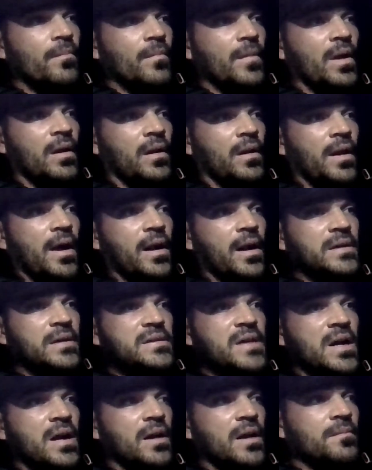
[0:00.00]
a lot of
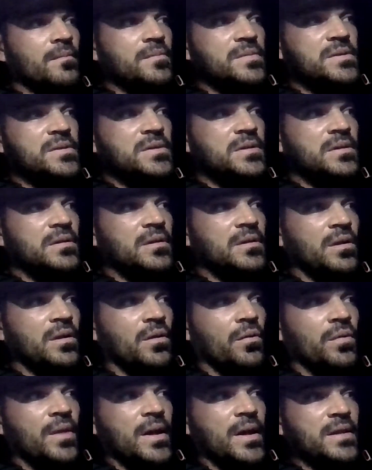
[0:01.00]
times,
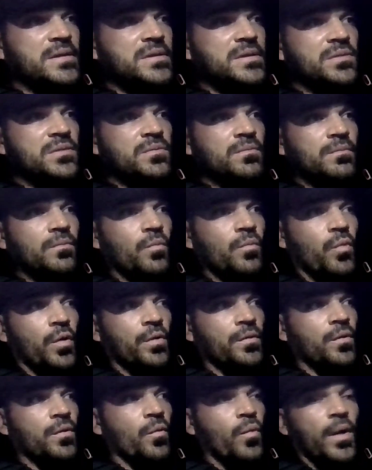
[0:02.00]
that's
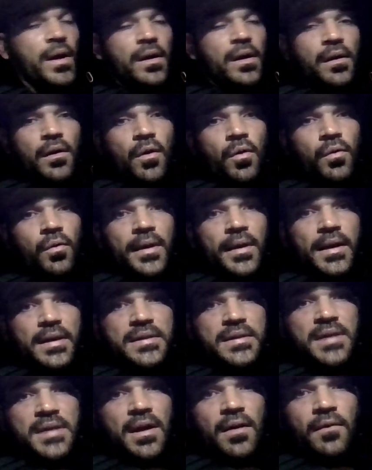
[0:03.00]
worth the weight in gold in
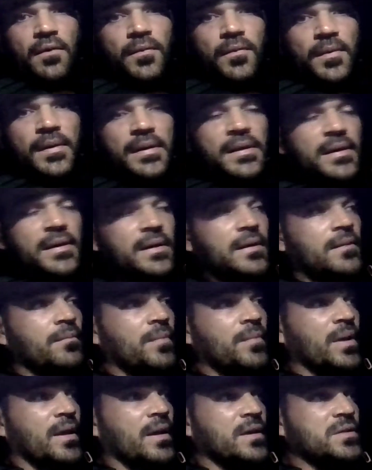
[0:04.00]
itself.
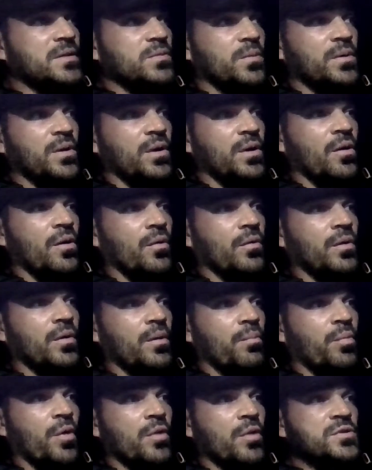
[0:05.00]
Because when you go and
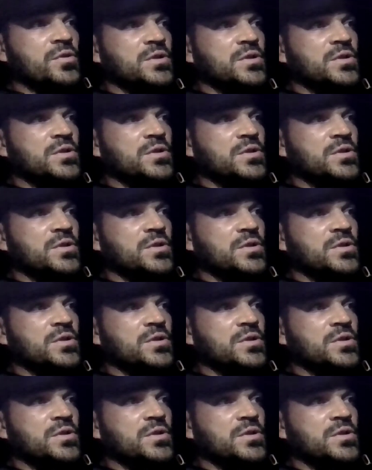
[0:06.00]
approach